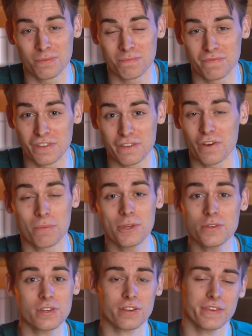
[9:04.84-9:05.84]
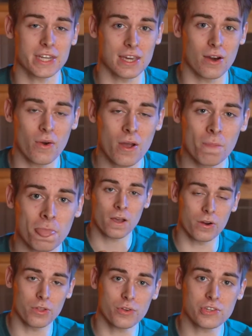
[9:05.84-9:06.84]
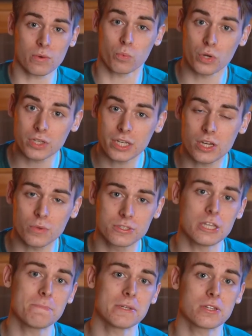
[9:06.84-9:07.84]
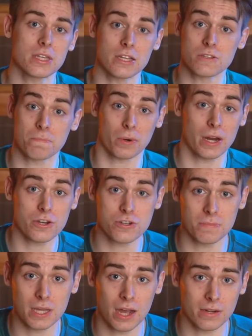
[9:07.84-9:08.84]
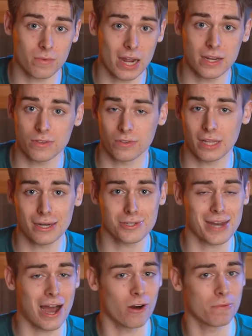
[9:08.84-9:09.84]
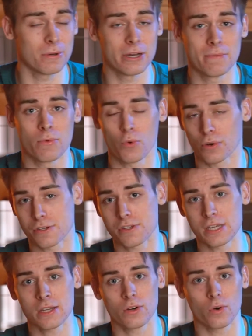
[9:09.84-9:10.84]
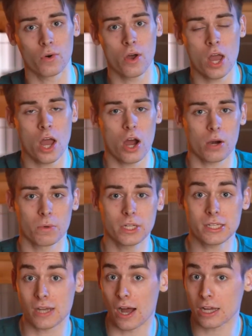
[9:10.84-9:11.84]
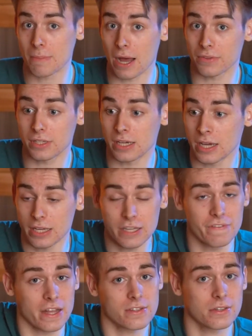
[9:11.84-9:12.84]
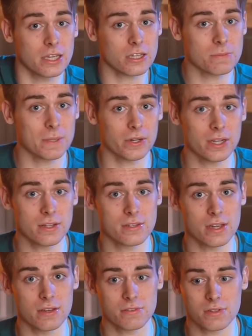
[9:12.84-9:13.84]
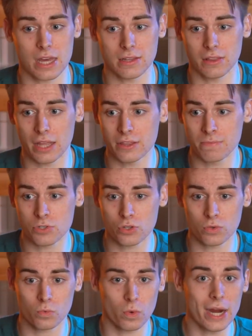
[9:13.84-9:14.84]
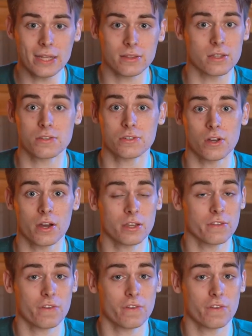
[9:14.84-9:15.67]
Vivo music video are those that really go deep into the inspiration behind writing their latest album or single, or really talk about the events and the experiences that led them to write this song in the